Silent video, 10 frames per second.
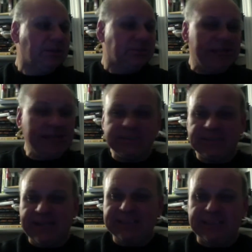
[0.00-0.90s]
So
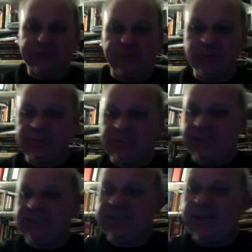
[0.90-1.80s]
that's it, folks.
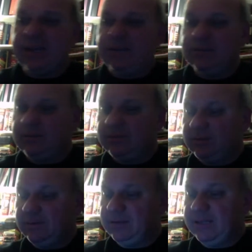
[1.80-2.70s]
That's a
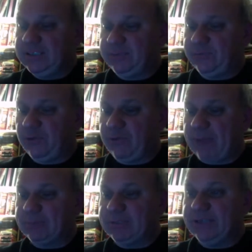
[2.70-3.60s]
full
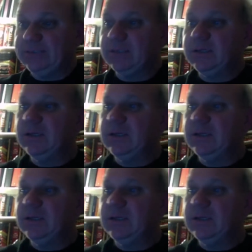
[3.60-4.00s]
wrap tonight.